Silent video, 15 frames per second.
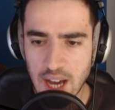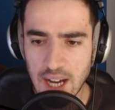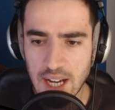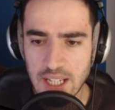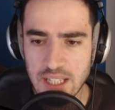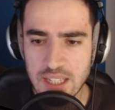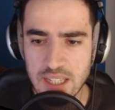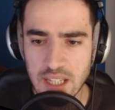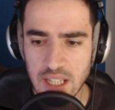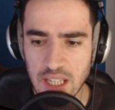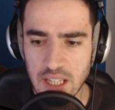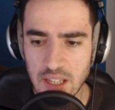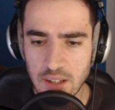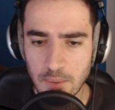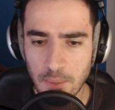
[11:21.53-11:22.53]
I
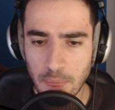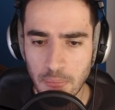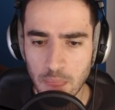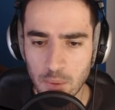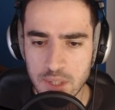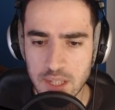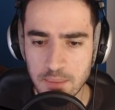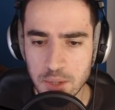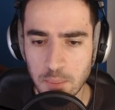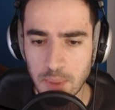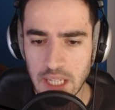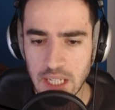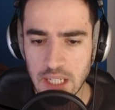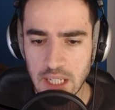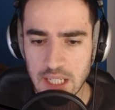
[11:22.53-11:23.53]
see what seems to
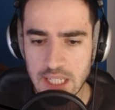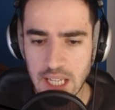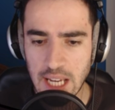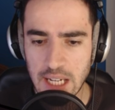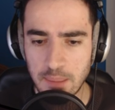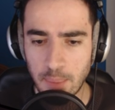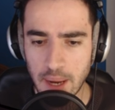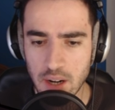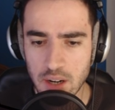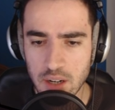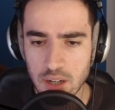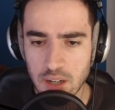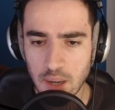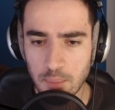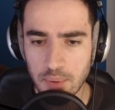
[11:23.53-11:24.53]
be a teddy bear
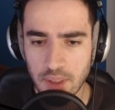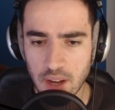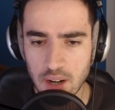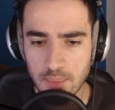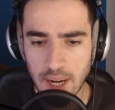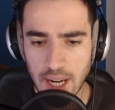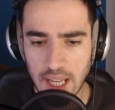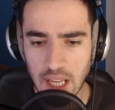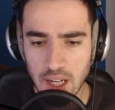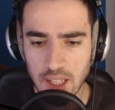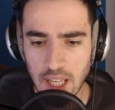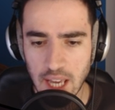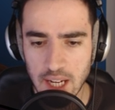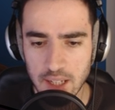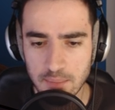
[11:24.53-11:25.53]
up there, but I cannot
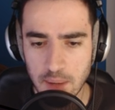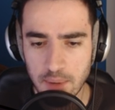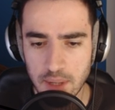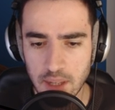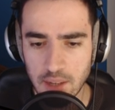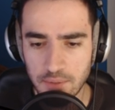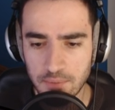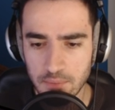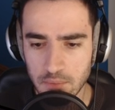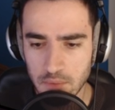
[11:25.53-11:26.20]
get it. Maybe if...